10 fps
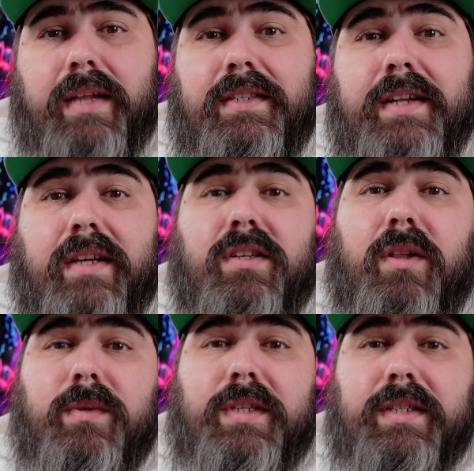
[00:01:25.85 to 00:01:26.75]
its next
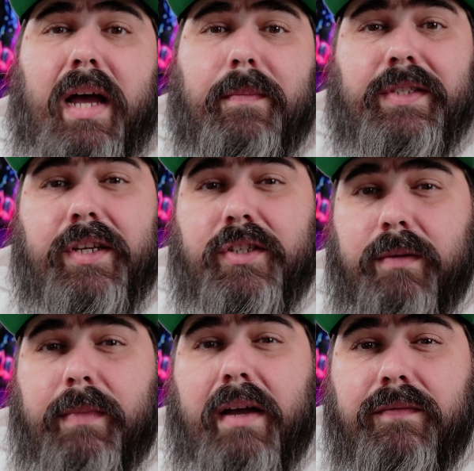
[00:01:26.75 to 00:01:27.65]
closest
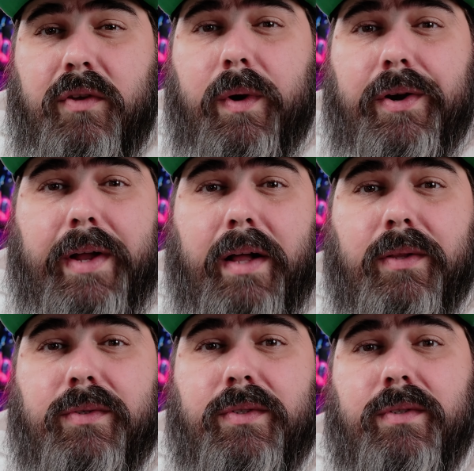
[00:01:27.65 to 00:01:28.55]
competition by a few
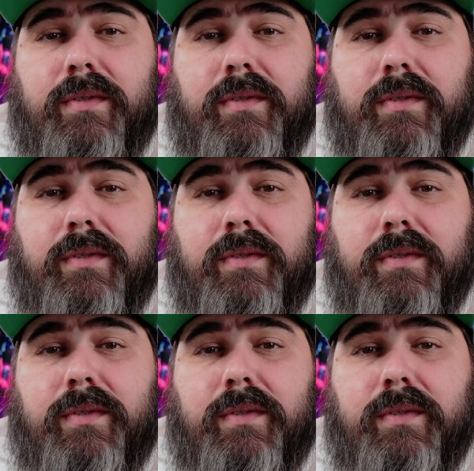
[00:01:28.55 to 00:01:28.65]
$100s.